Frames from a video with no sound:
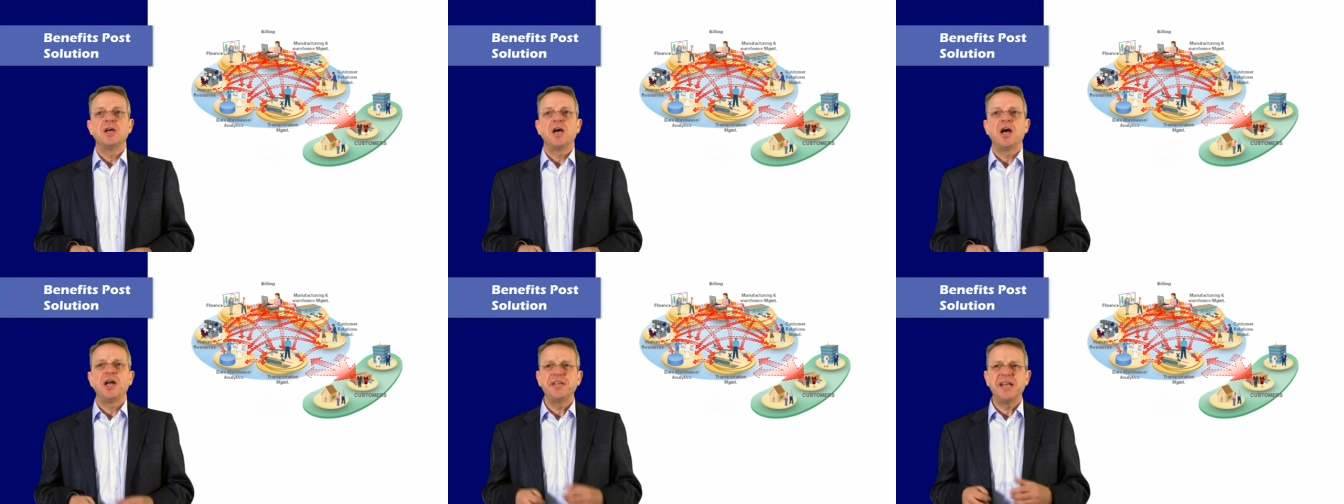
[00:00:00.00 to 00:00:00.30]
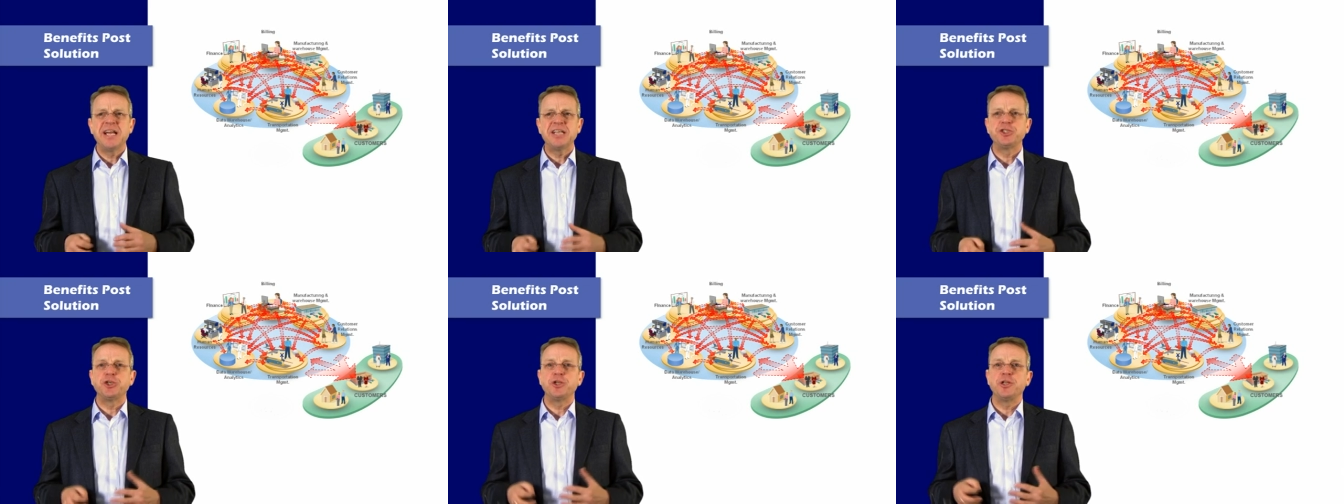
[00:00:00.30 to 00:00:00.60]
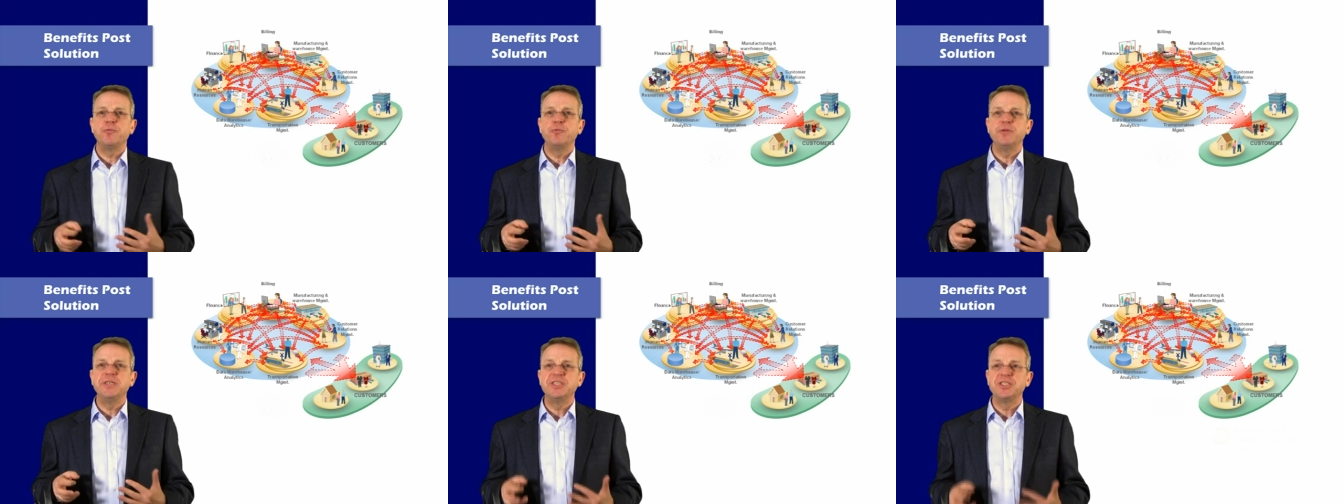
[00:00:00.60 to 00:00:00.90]
and actually
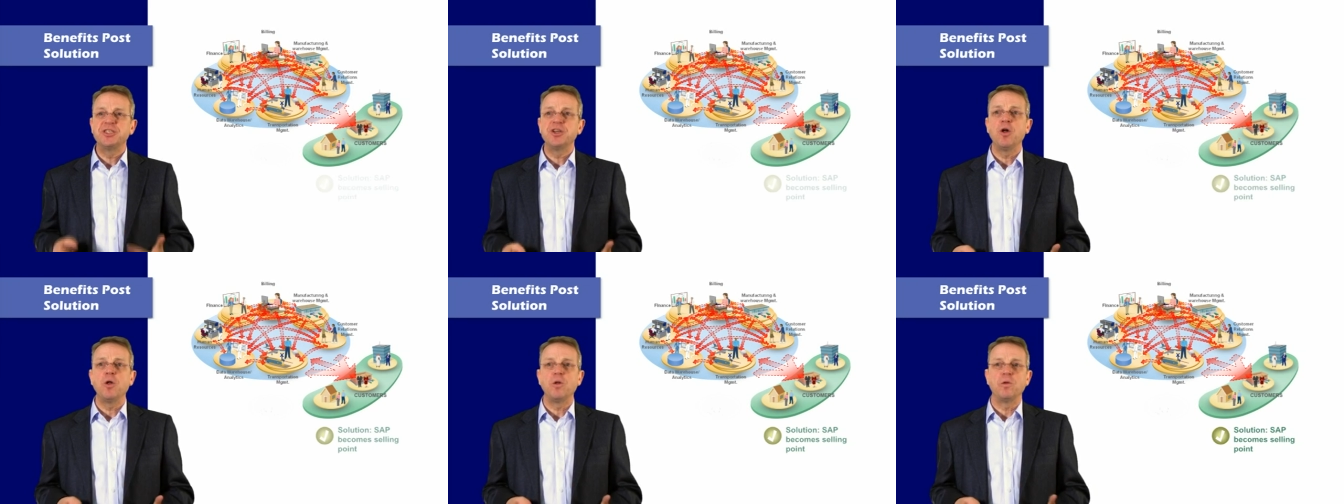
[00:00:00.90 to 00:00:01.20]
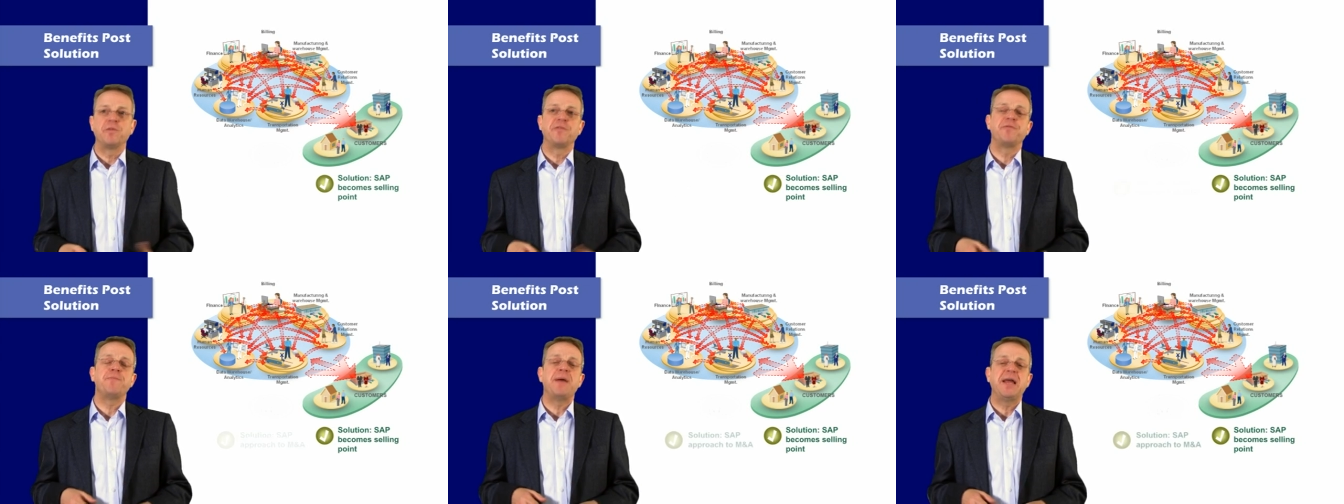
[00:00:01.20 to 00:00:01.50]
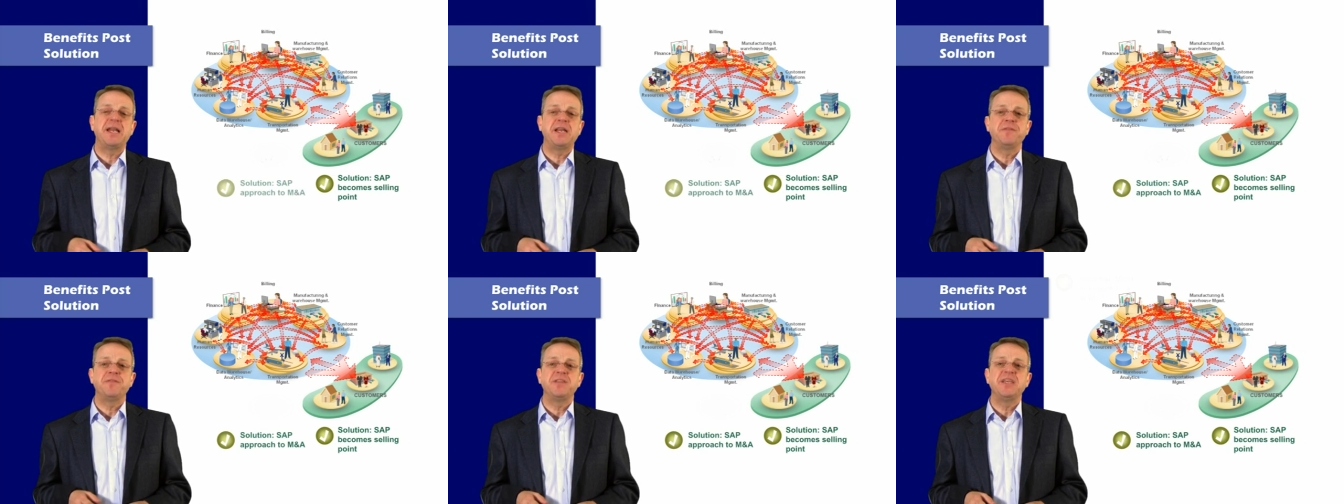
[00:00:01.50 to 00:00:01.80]
resolve
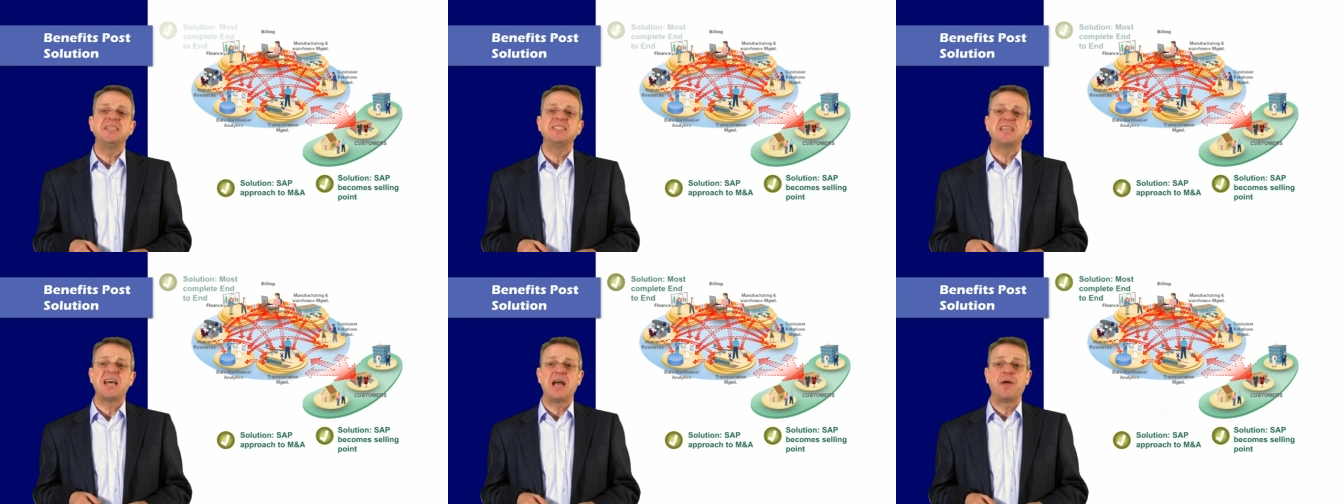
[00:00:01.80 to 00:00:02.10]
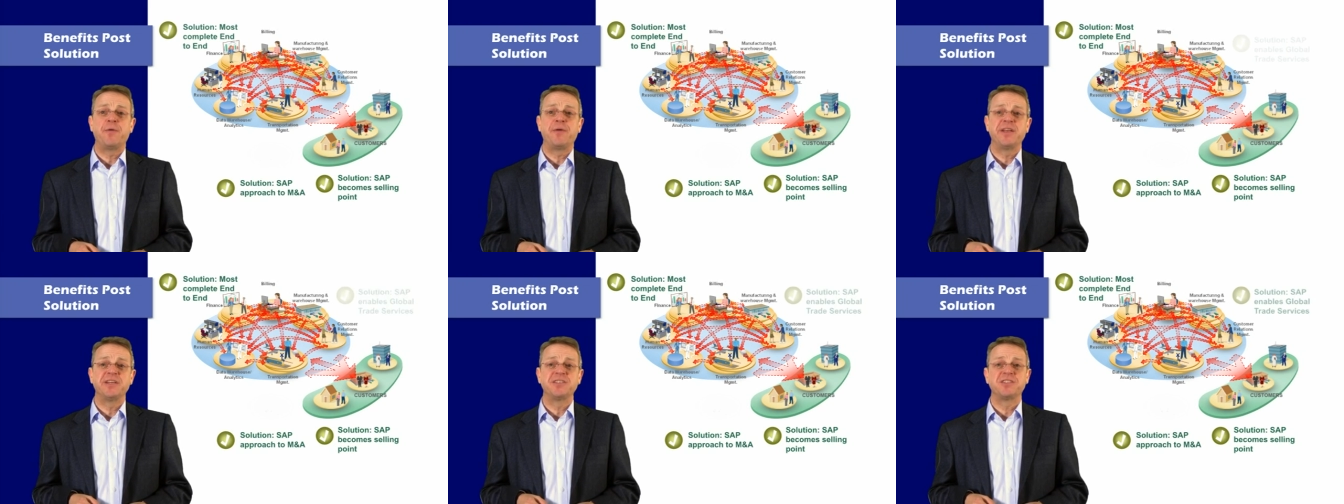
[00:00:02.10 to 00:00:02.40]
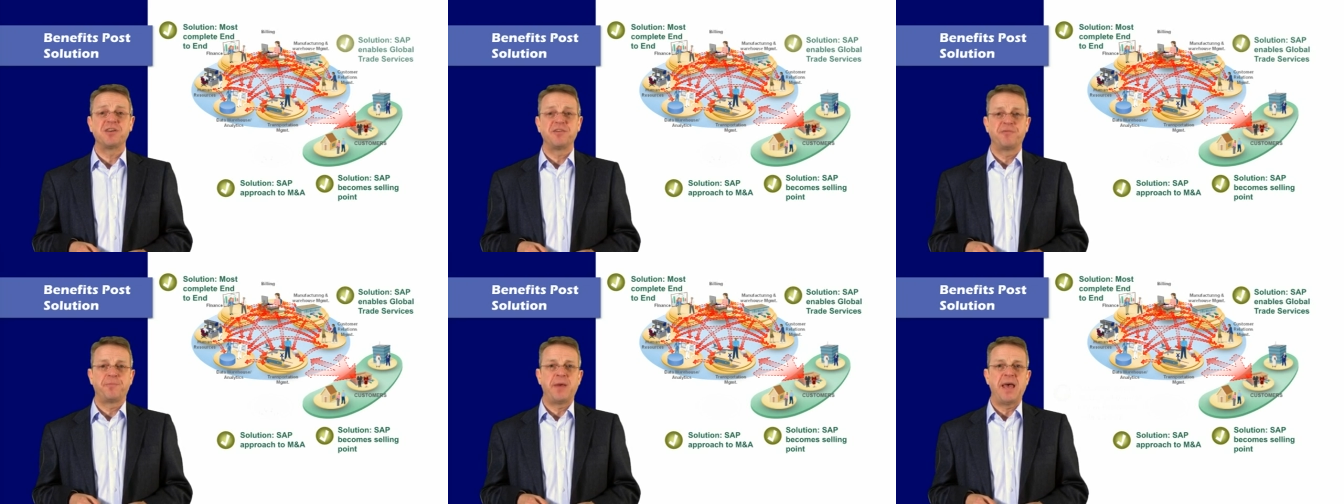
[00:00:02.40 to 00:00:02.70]
many of these areas
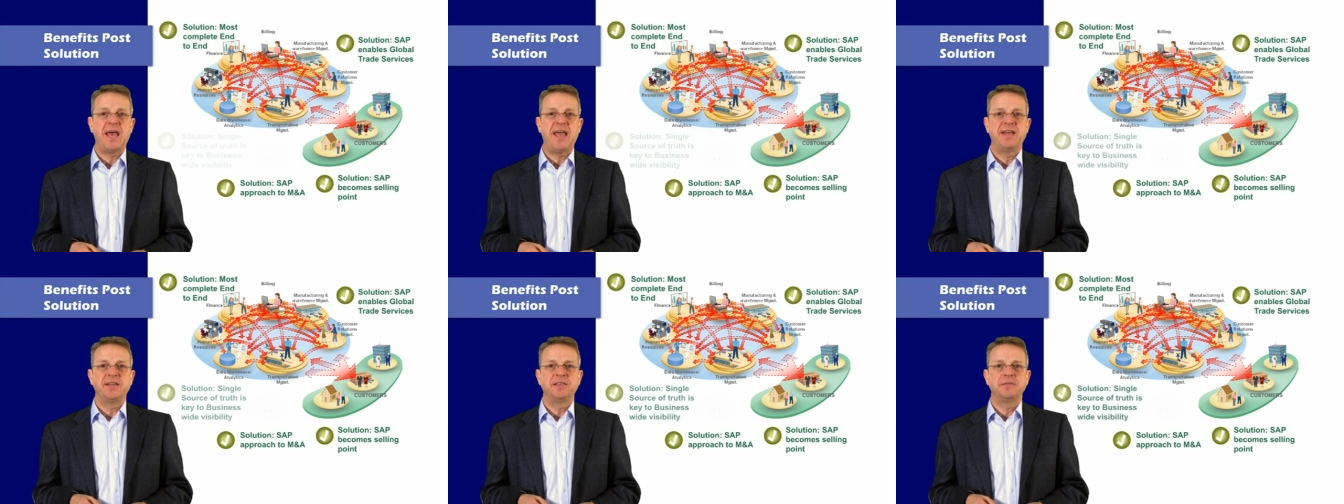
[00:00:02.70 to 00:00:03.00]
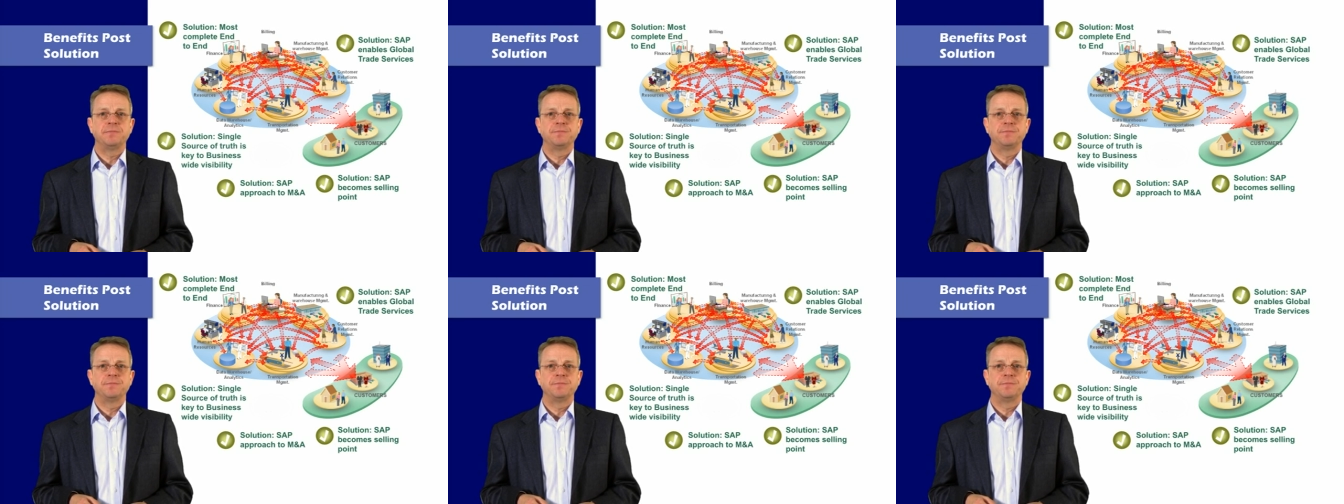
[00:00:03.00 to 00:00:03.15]
of pain.